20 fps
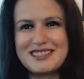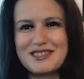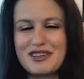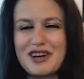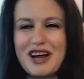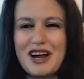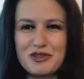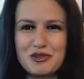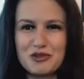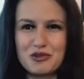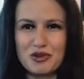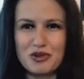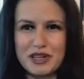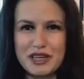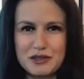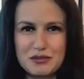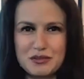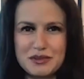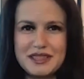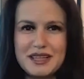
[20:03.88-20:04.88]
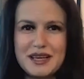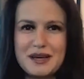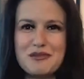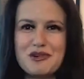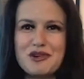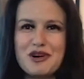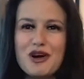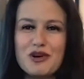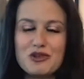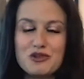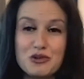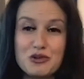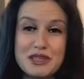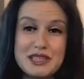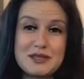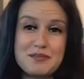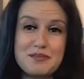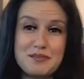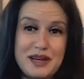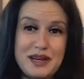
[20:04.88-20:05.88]
or how to connect with them or how to
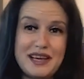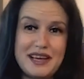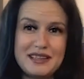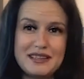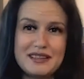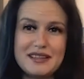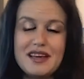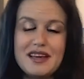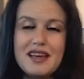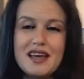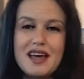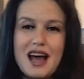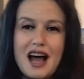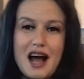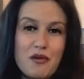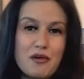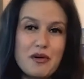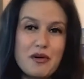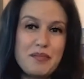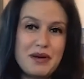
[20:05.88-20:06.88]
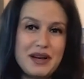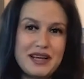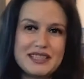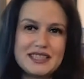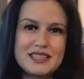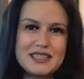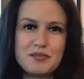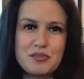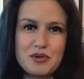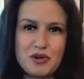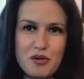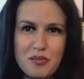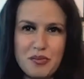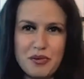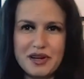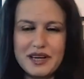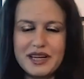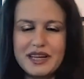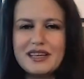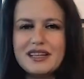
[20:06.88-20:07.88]
explain our plans
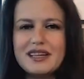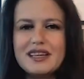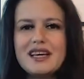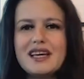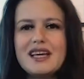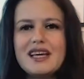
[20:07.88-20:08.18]
properly.